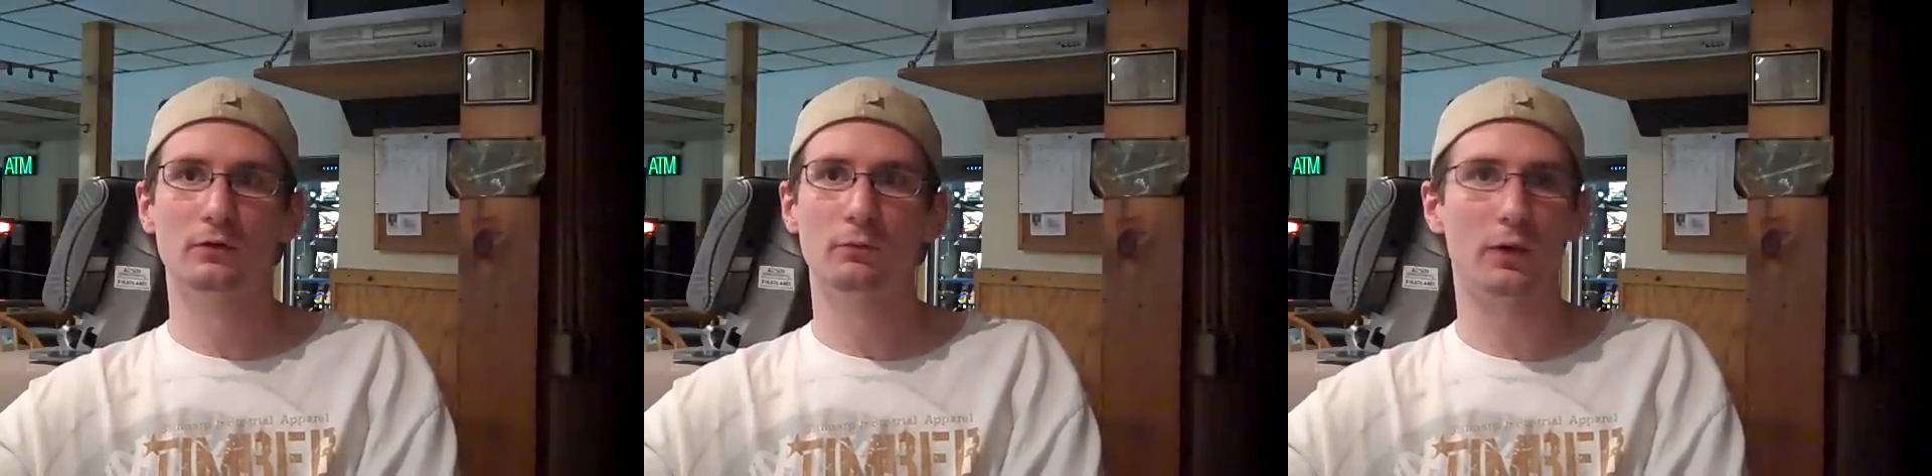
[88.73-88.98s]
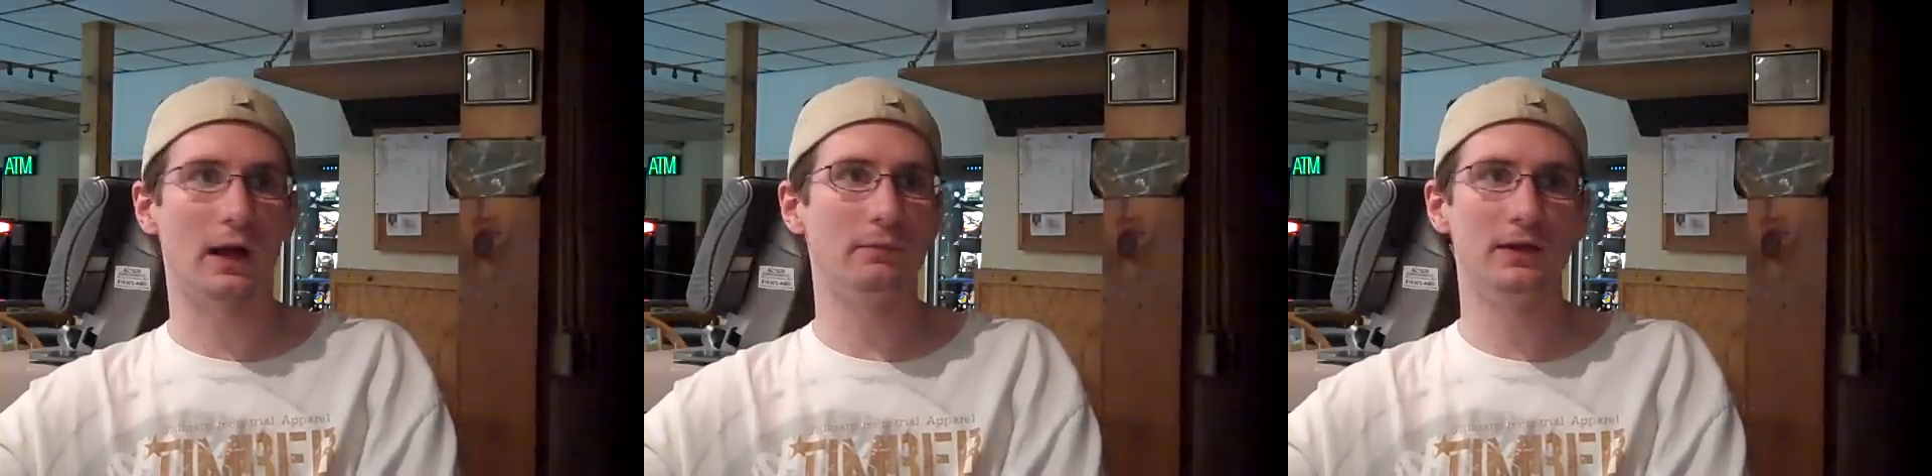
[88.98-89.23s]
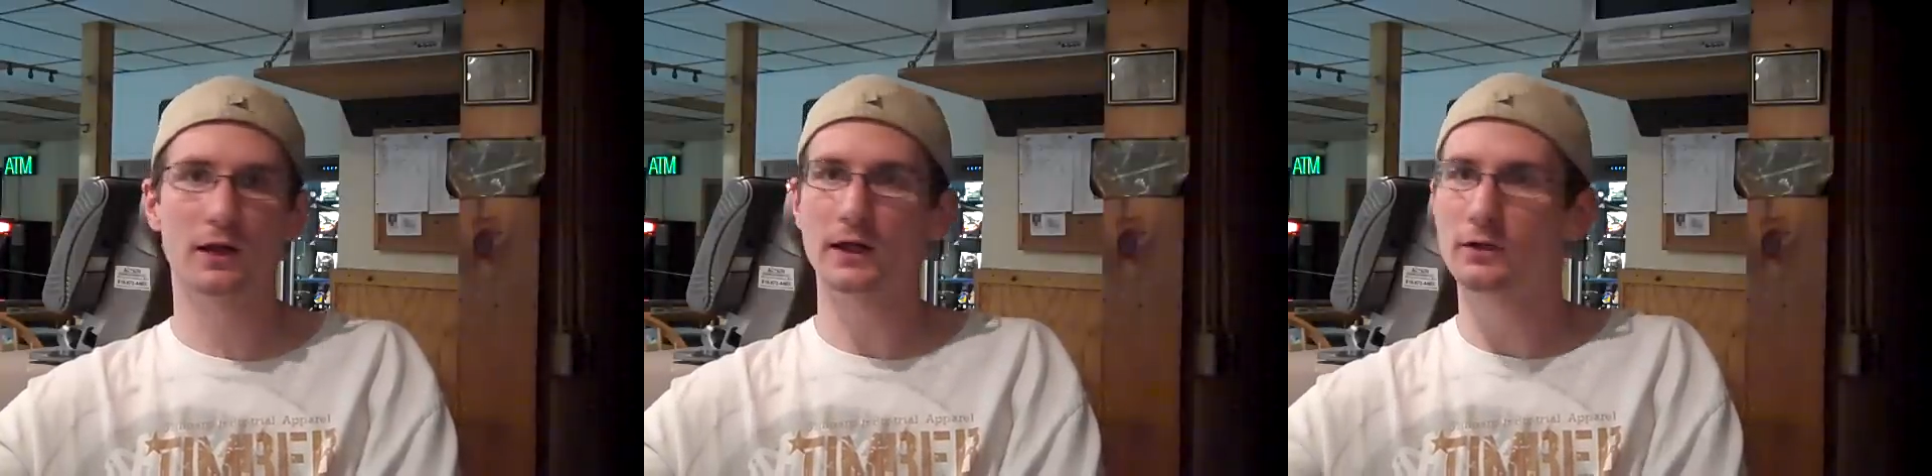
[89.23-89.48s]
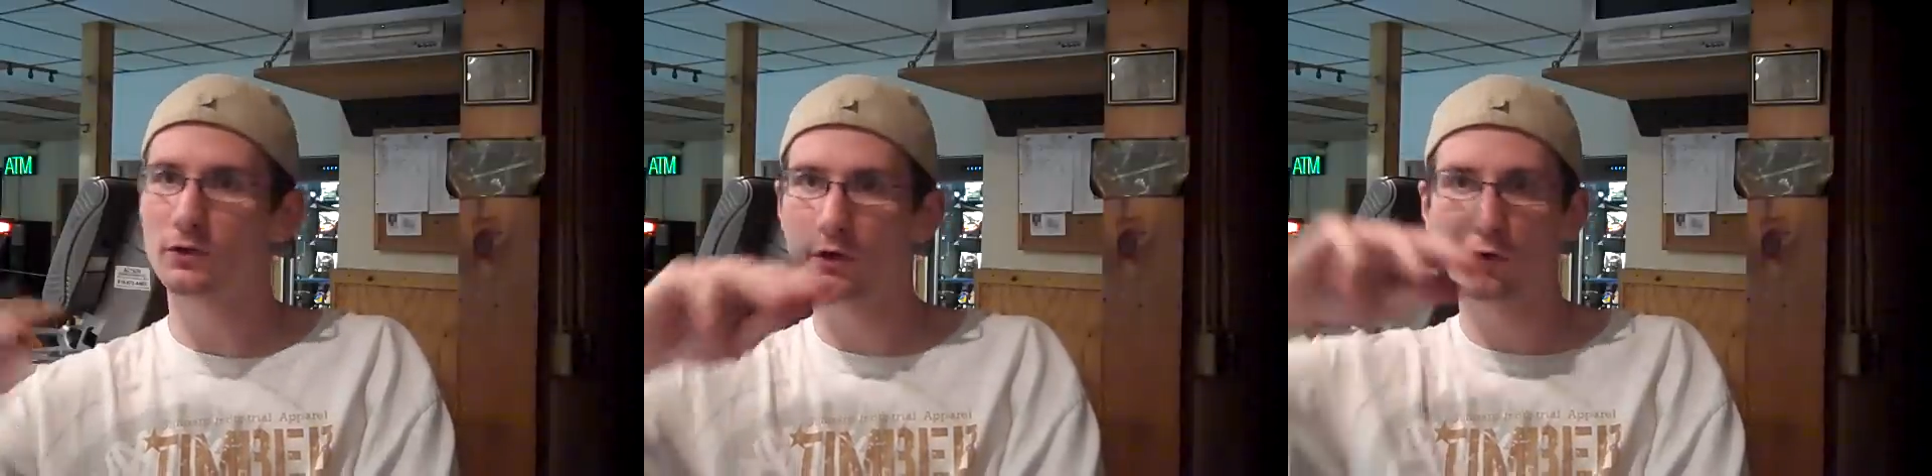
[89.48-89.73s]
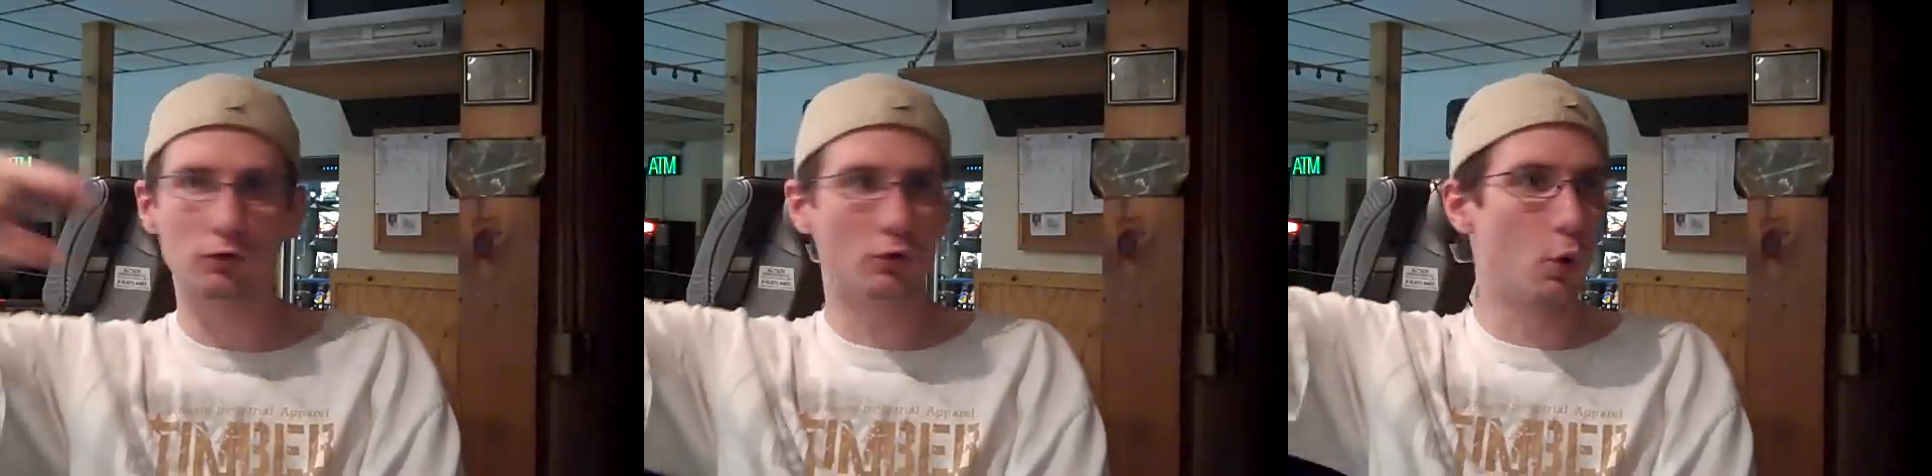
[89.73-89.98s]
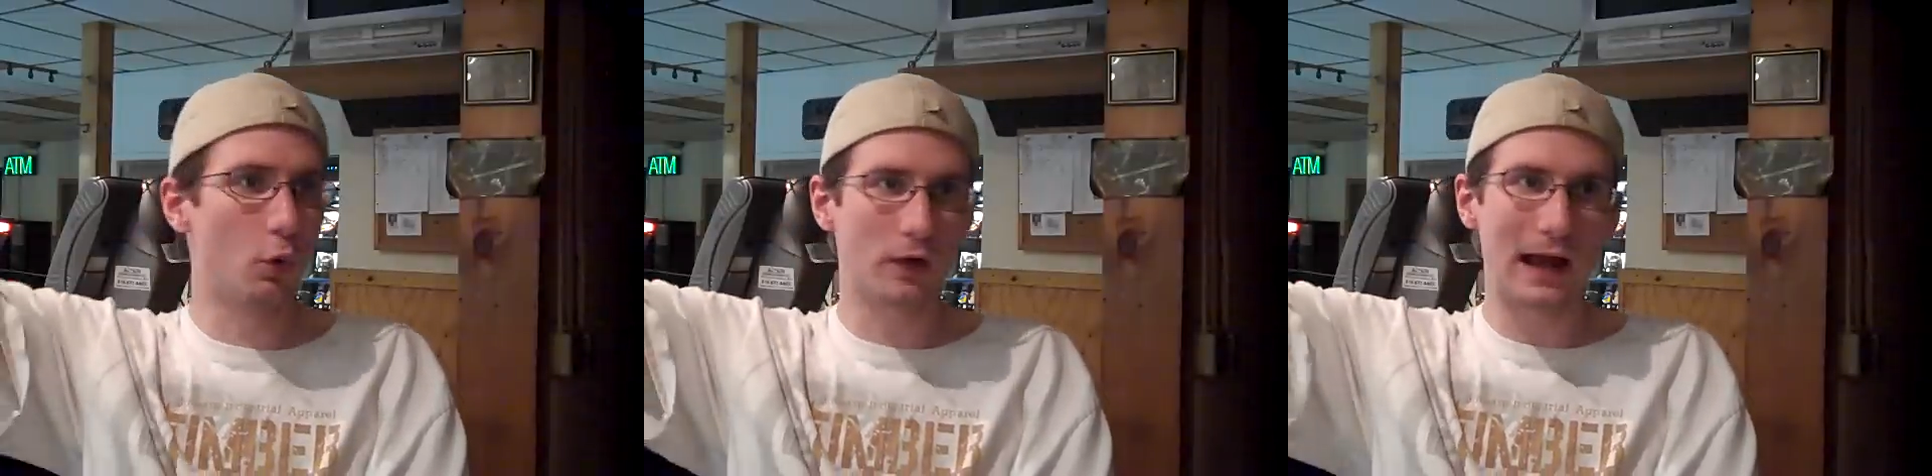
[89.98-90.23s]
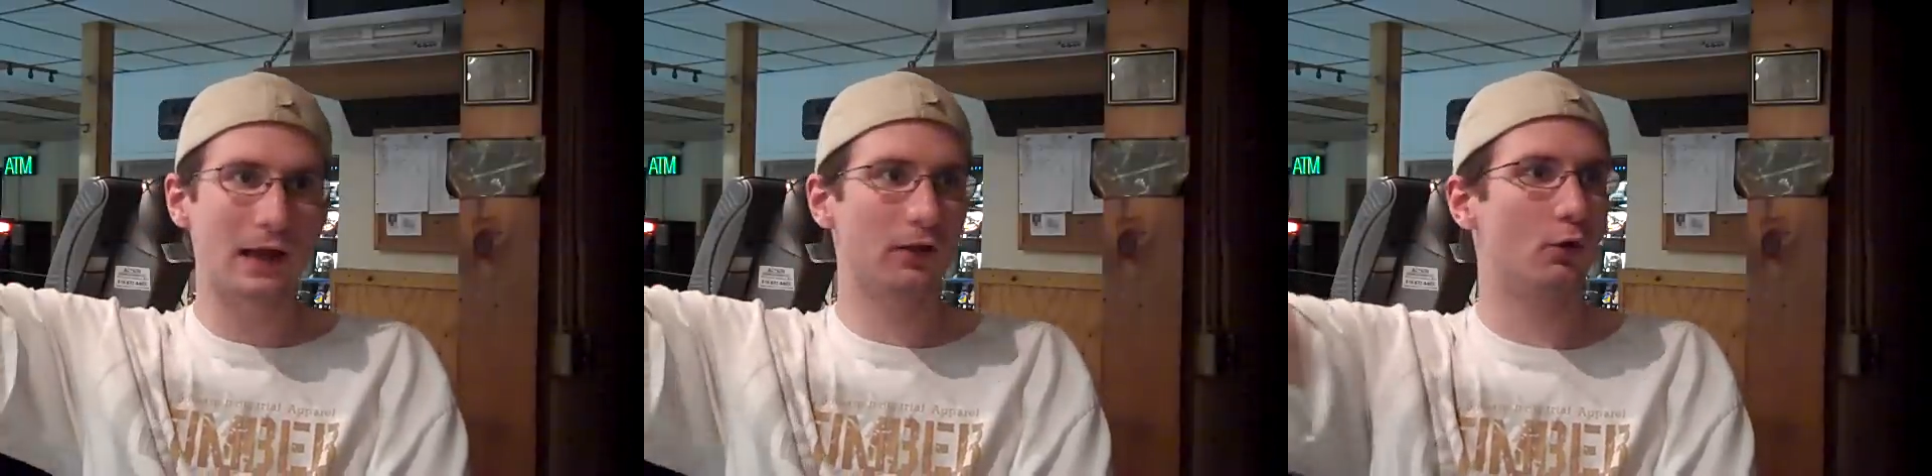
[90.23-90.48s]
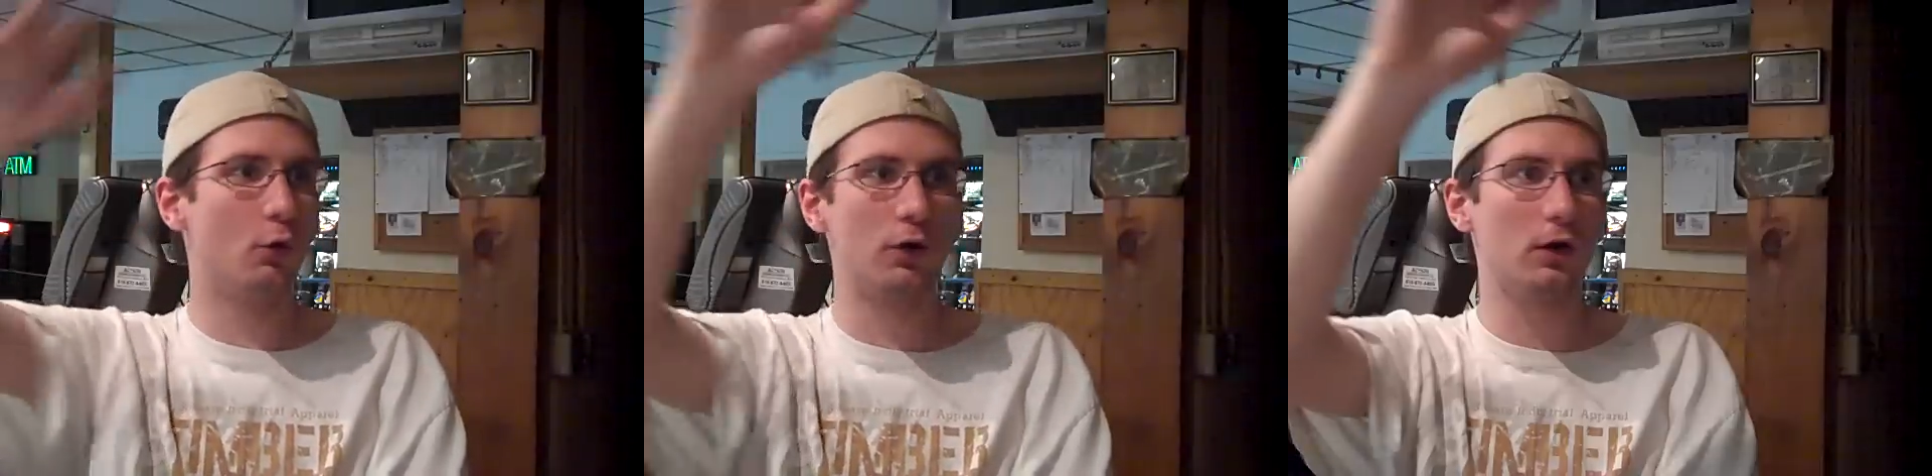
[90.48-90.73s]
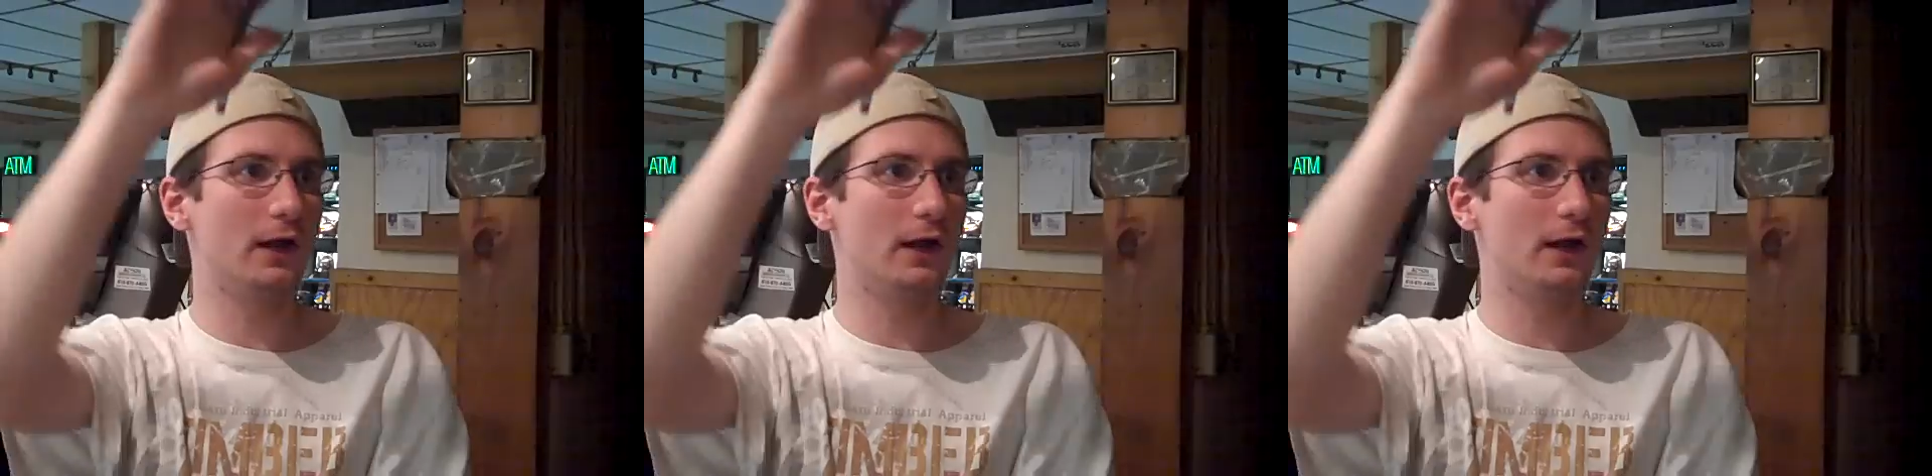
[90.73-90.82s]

When I mean like cor- out of the corner,